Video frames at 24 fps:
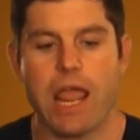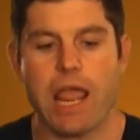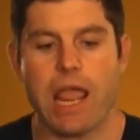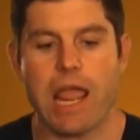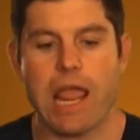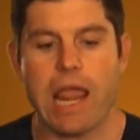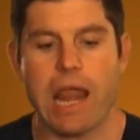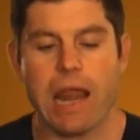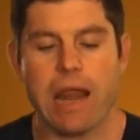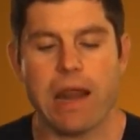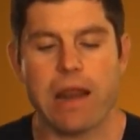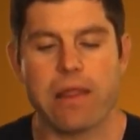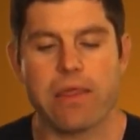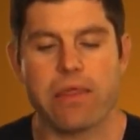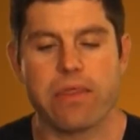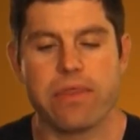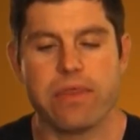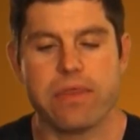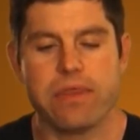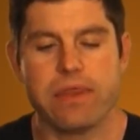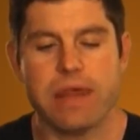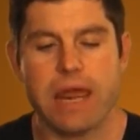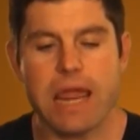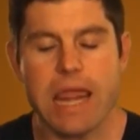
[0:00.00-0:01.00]
And
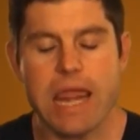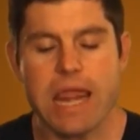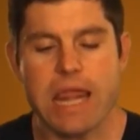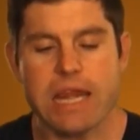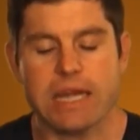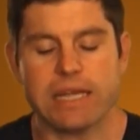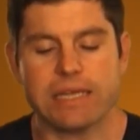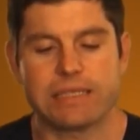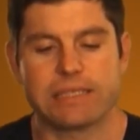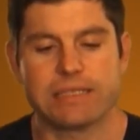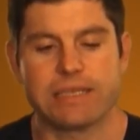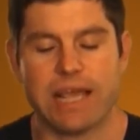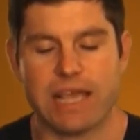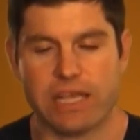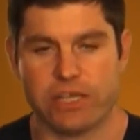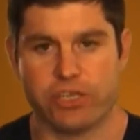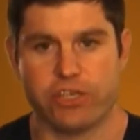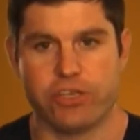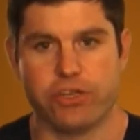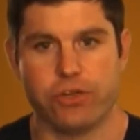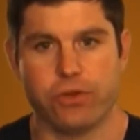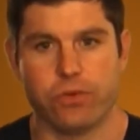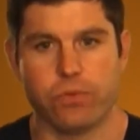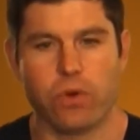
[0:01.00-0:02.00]
they
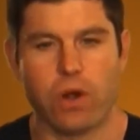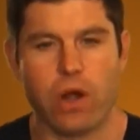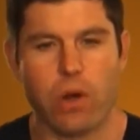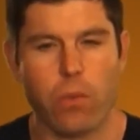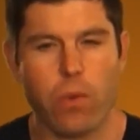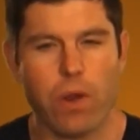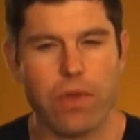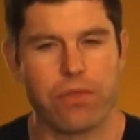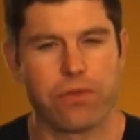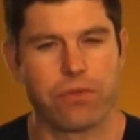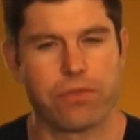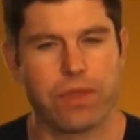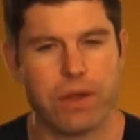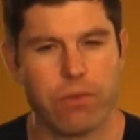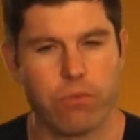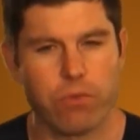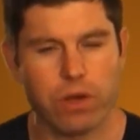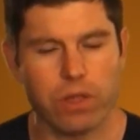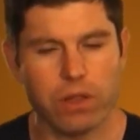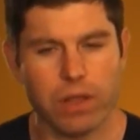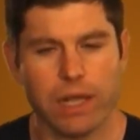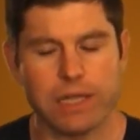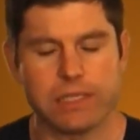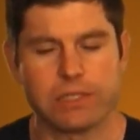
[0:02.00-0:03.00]
test you. Whether they
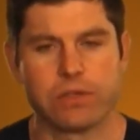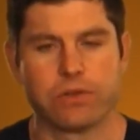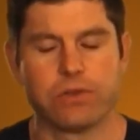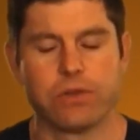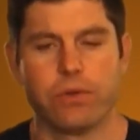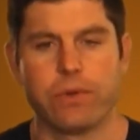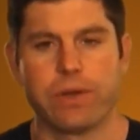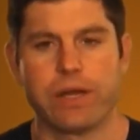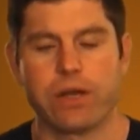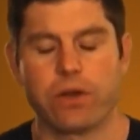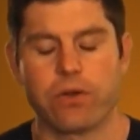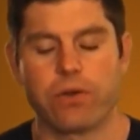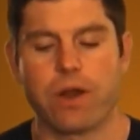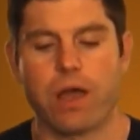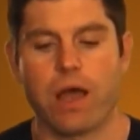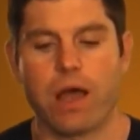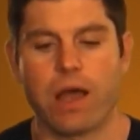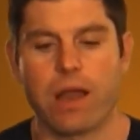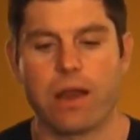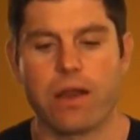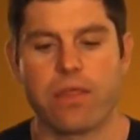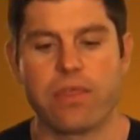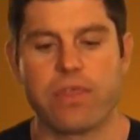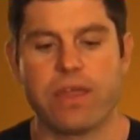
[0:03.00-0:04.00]
realize they're doing it or
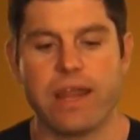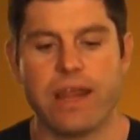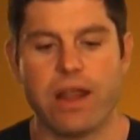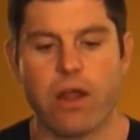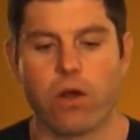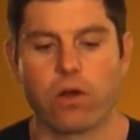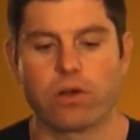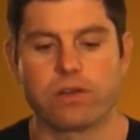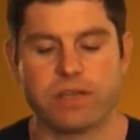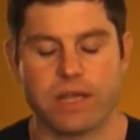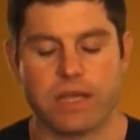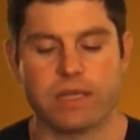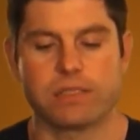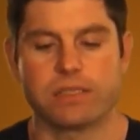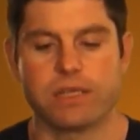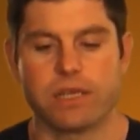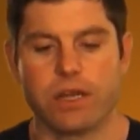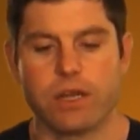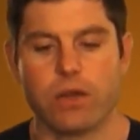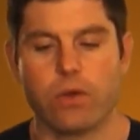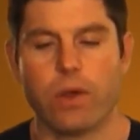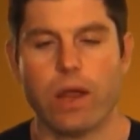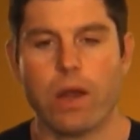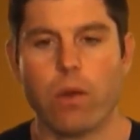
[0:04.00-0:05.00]
not, they are testing
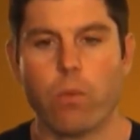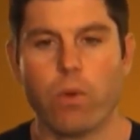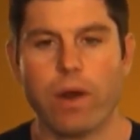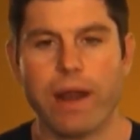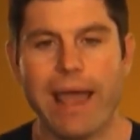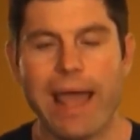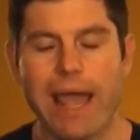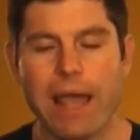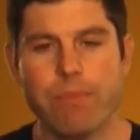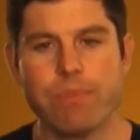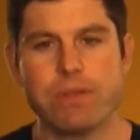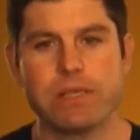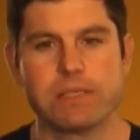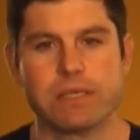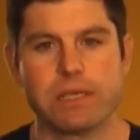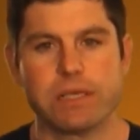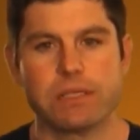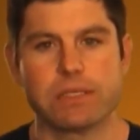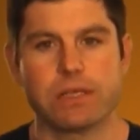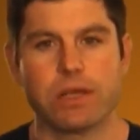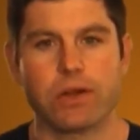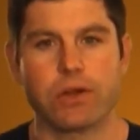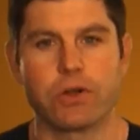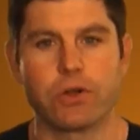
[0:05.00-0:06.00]
you. And what happens
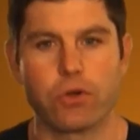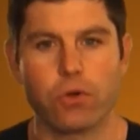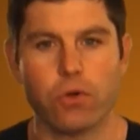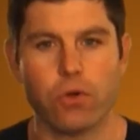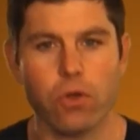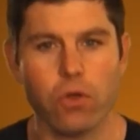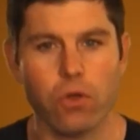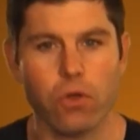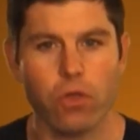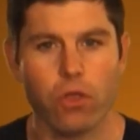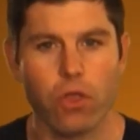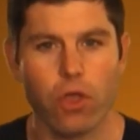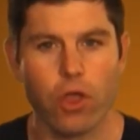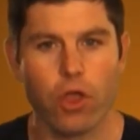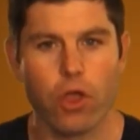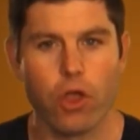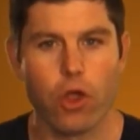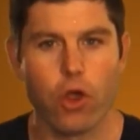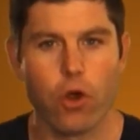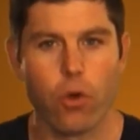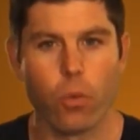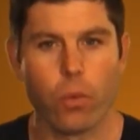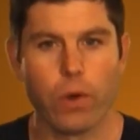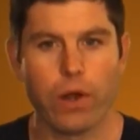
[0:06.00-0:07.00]
is a girl
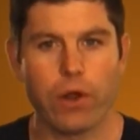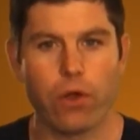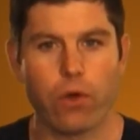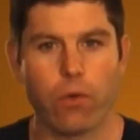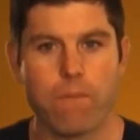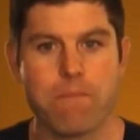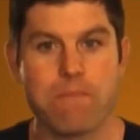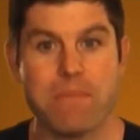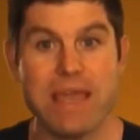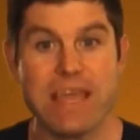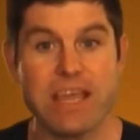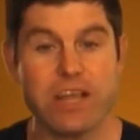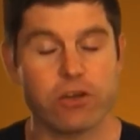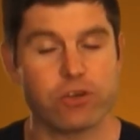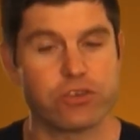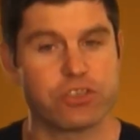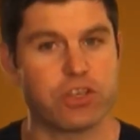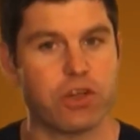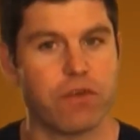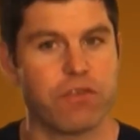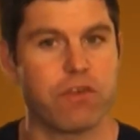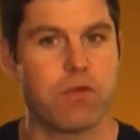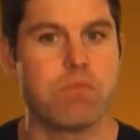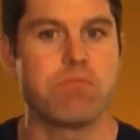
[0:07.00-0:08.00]
will make
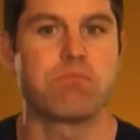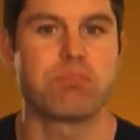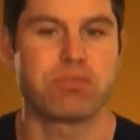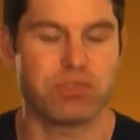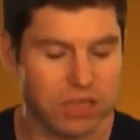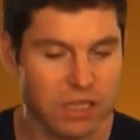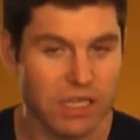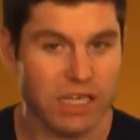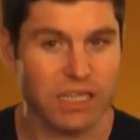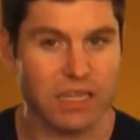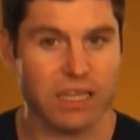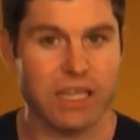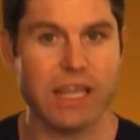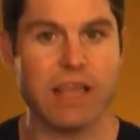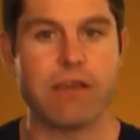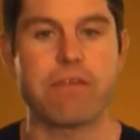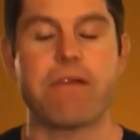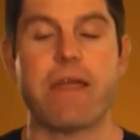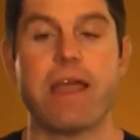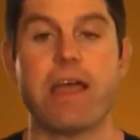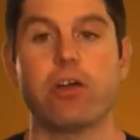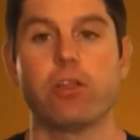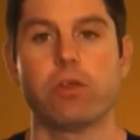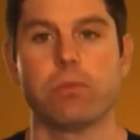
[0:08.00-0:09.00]
herself completely
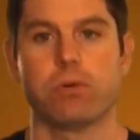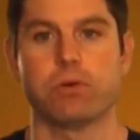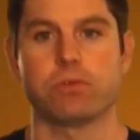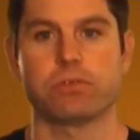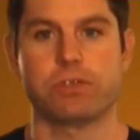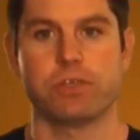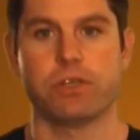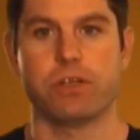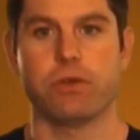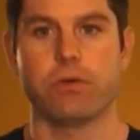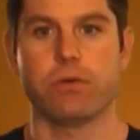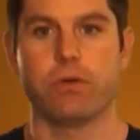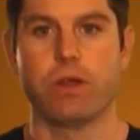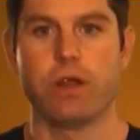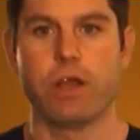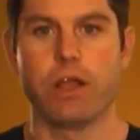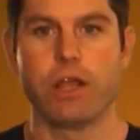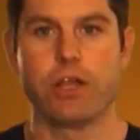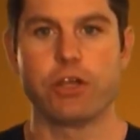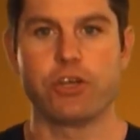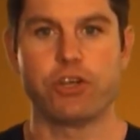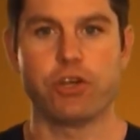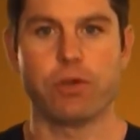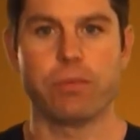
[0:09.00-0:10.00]
available to you.
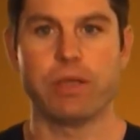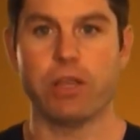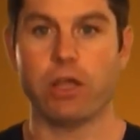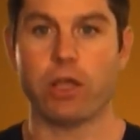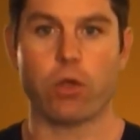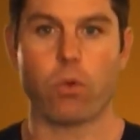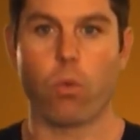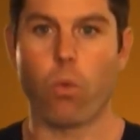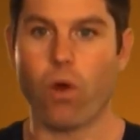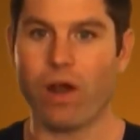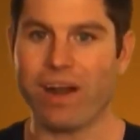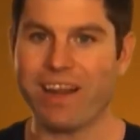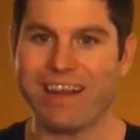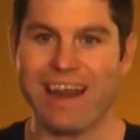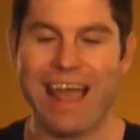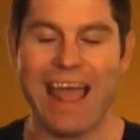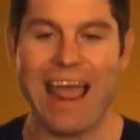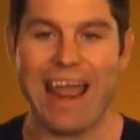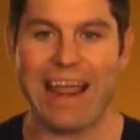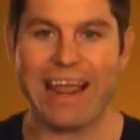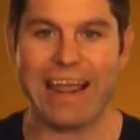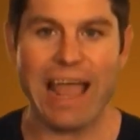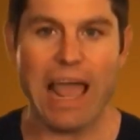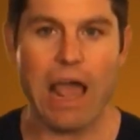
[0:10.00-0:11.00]
She'll be like wanting to
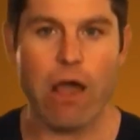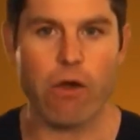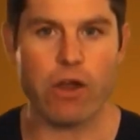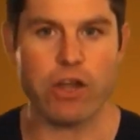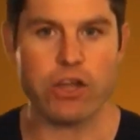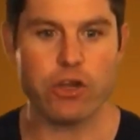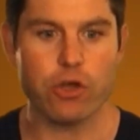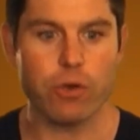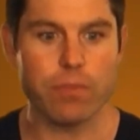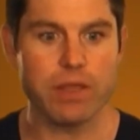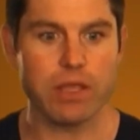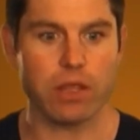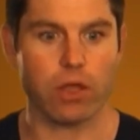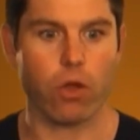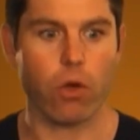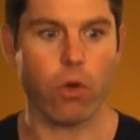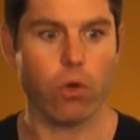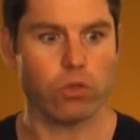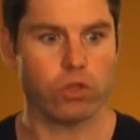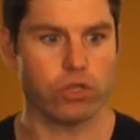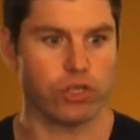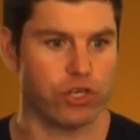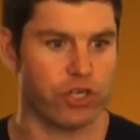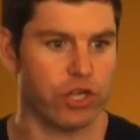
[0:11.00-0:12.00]
hang out, and you'll be like,
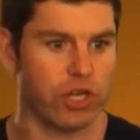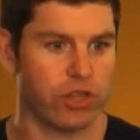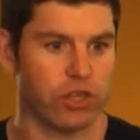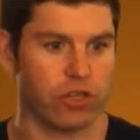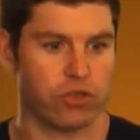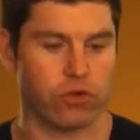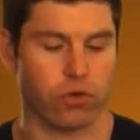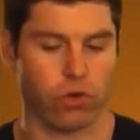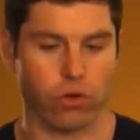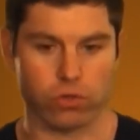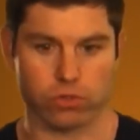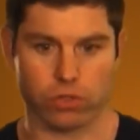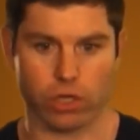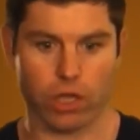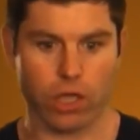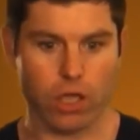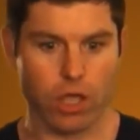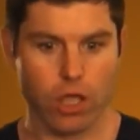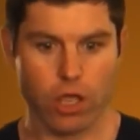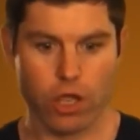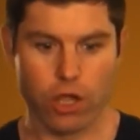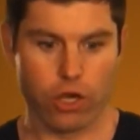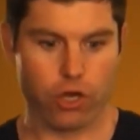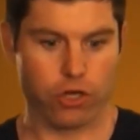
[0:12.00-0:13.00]
holy shit, this girl's like,
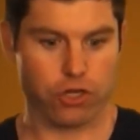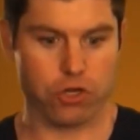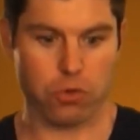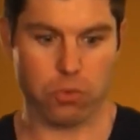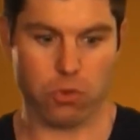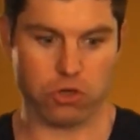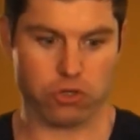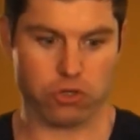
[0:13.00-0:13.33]
she